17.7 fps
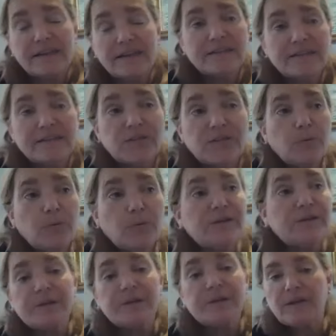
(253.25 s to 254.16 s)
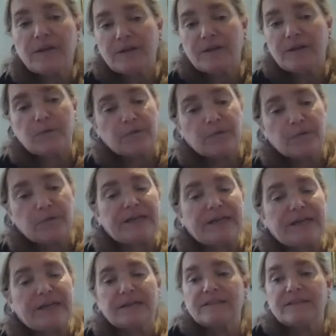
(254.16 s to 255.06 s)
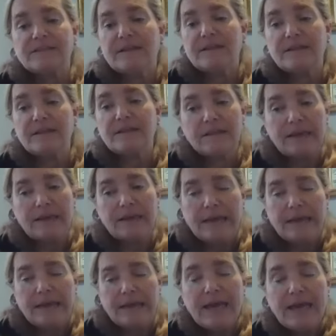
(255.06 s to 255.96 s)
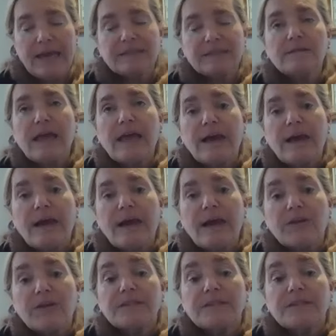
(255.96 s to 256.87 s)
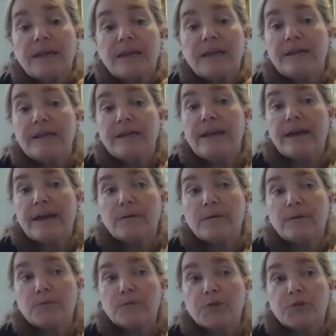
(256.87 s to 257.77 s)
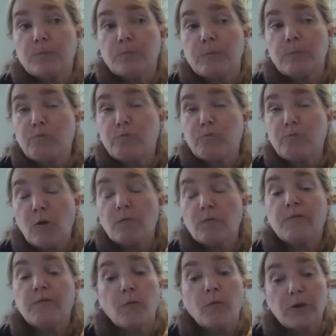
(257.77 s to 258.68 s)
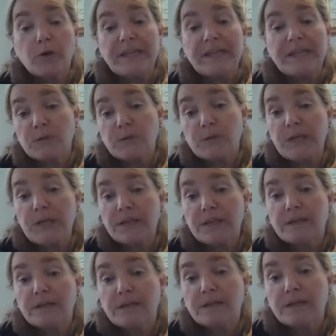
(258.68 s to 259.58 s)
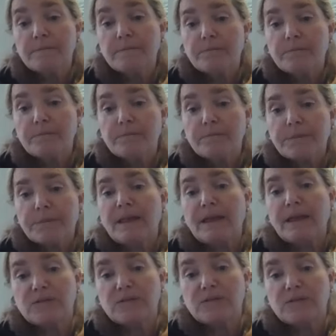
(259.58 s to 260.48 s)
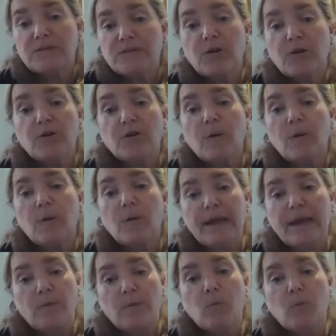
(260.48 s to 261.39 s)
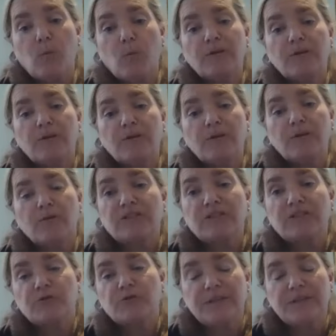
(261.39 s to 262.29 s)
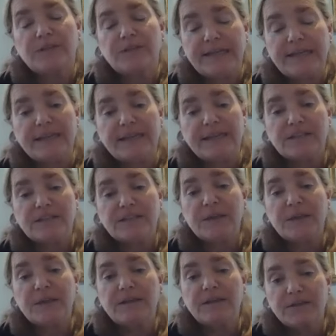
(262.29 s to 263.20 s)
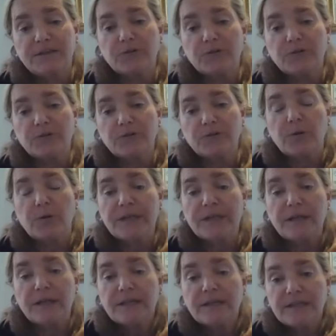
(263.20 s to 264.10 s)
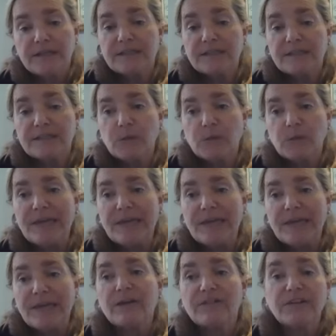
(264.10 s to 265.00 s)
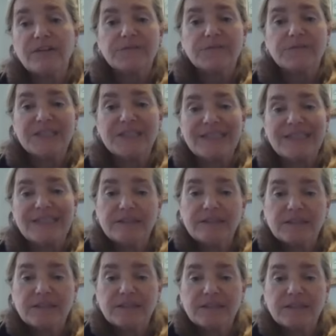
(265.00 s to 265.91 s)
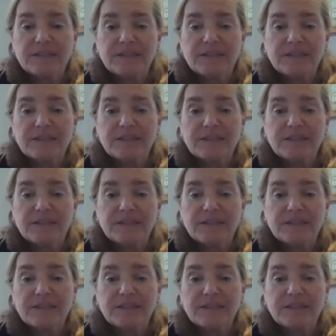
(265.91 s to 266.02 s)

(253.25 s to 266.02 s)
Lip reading: And so we've been great. It has allowed us now to row 4 days a week. And so one cross training day has been given to rowing since we now have enough seats